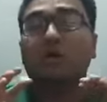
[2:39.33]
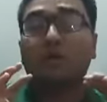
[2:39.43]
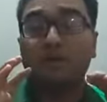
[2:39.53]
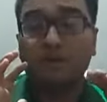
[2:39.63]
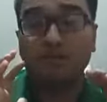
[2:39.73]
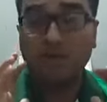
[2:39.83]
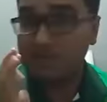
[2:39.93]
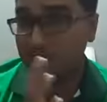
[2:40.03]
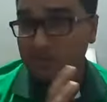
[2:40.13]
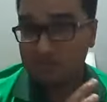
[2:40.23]

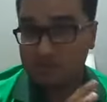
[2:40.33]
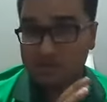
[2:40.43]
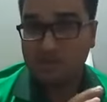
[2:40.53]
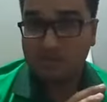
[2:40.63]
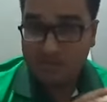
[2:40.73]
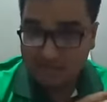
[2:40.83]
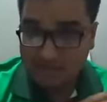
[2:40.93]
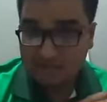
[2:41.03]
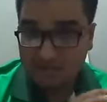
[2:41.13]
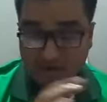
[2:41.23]
remember some key
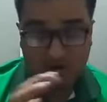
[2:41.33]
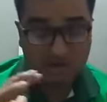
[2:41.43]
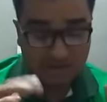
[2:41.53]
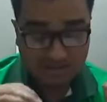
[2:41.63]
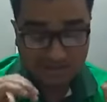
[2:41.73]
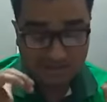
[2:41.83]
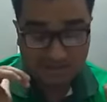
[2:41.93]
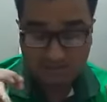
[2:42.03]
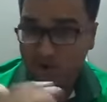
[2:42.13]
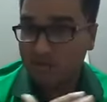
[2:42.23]

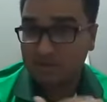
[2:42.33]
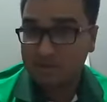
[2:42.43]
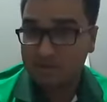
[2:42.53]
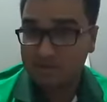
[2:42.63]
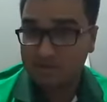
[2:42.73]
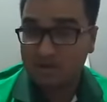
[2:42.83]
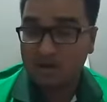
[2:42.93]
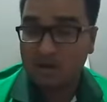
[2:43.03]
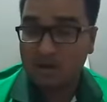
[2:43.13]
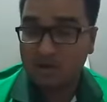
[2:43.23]
informations
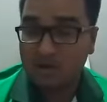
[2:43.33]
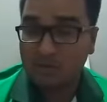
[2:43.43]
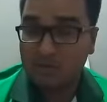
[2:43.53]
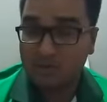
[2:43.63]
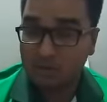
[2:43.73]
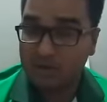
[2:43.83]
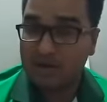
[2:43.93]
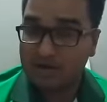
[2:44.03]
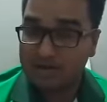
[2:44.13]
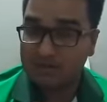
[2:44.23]

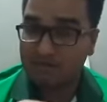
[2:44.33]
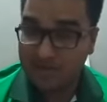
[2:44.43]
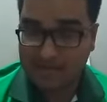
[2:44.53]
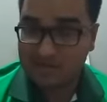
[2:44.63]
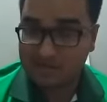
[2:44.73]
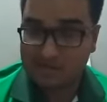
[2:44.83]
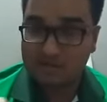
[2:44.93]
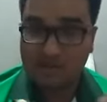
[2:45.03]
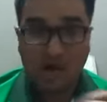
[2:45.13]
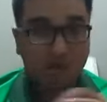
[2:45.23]
regarding elections.
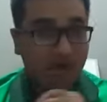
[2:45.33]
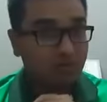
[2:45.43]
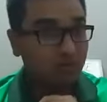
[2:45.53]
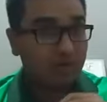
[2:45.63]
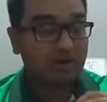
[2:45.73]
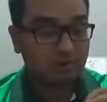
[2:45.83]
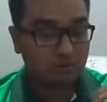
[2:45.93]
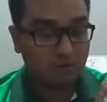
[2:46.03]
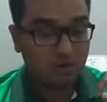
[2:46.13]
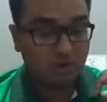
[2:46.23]
Now I am going
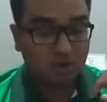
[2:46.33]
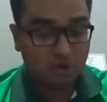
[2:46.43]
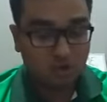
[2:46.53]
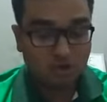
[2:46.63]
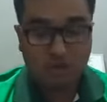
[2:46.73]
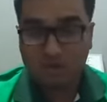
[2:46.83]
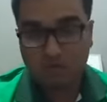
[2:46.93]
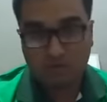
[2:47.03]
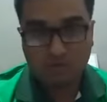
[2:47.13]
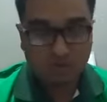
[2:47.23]
to show
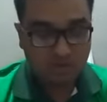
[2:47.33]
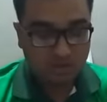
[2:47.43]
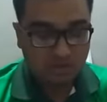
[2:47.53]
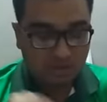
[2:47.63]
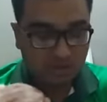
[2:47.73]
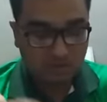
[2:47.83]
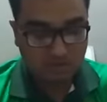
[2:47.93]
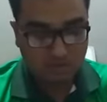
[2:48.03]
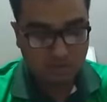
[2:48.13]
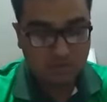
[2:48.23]
you these
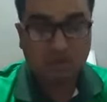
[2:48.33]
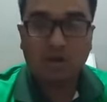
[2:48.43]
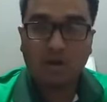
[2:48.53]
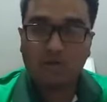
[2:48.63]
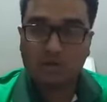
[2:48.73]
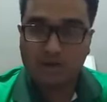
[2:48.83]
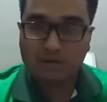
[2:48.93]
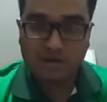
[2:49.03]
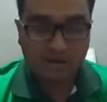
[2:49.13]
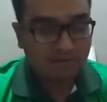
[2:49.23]
keywords
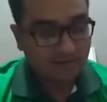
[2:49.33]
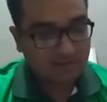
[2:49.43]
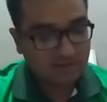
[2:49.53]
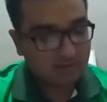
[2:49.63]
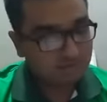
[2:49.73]
regarding election.